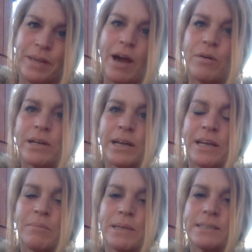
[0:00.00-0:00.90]
How can I
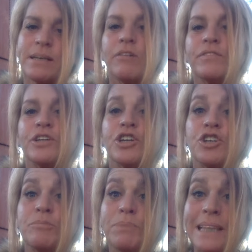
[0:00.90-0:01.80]
get myself in a
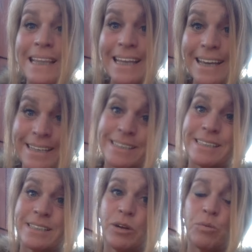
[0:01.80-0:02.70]
good place
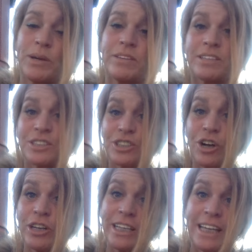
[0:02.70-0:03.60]
so when the
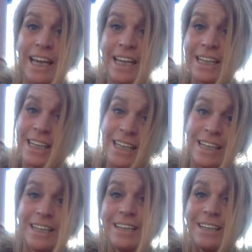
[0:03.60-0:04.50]
starting gate
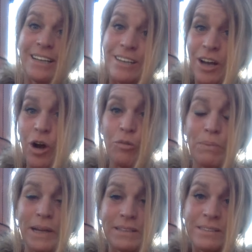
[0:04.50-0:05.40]

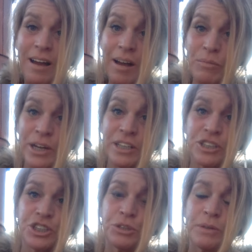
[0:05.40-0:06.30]
opens, I'm ready to
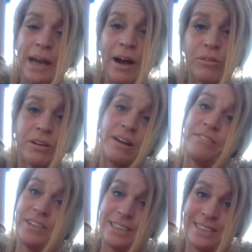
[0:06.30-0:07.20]
shoot out
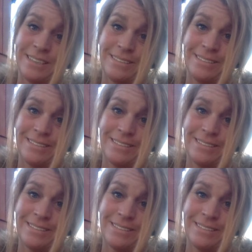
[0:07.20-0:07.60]
of it?